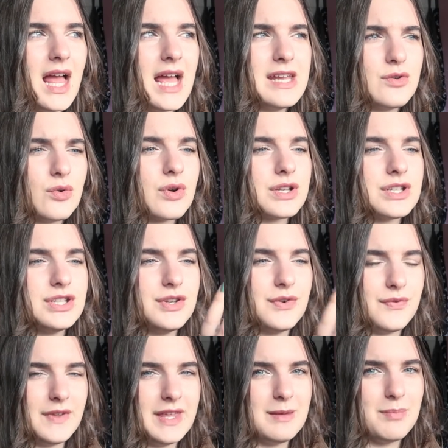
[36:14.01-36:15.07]
in order to
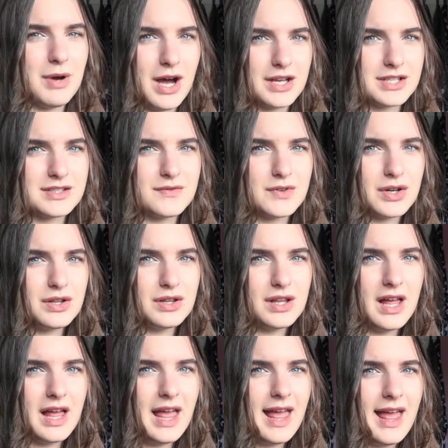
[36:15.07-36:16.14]
defeat
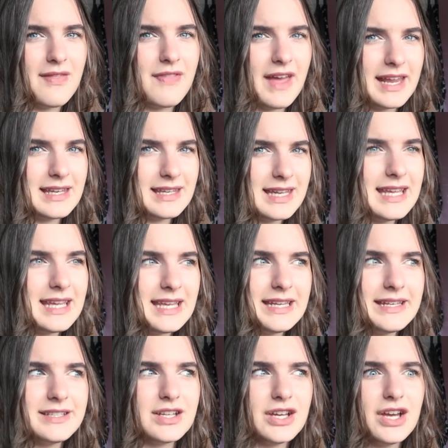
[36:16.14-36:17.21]
Percival, they
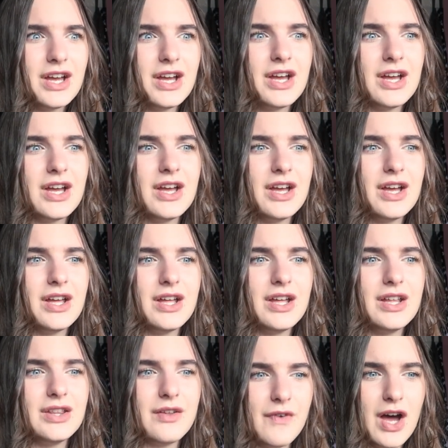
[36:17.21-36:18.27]
need
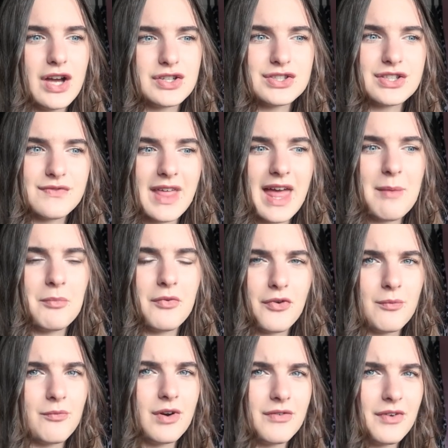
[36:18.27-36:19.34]
the versions of them
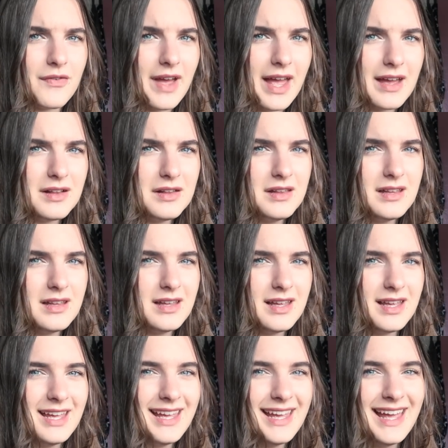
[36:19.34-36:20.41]
from Rivervale
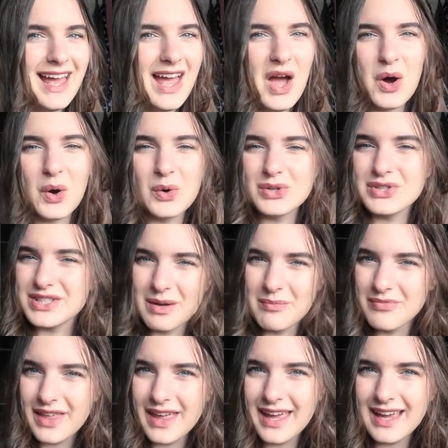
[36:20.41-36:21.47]
or
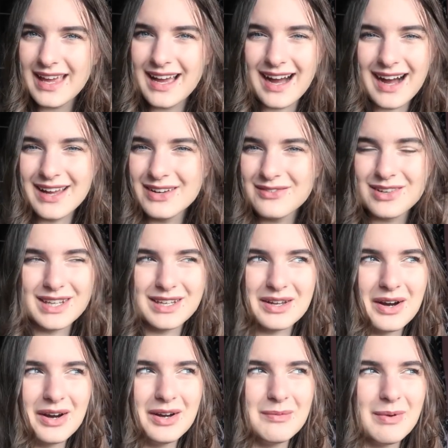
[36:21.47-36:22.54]
something. I don't really
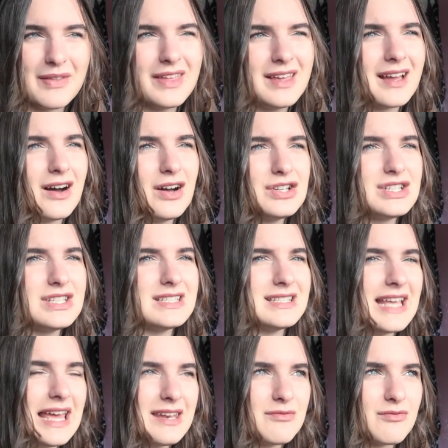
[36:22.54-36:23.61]
know, but I think Archie's
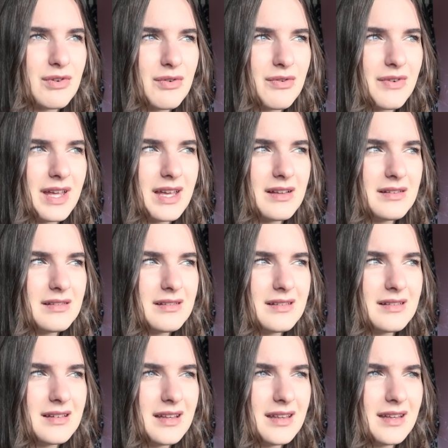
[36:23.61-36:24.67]
dead in Rivervale,
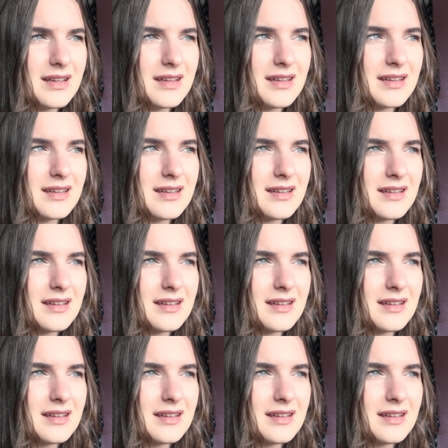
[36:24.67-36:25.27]
I think.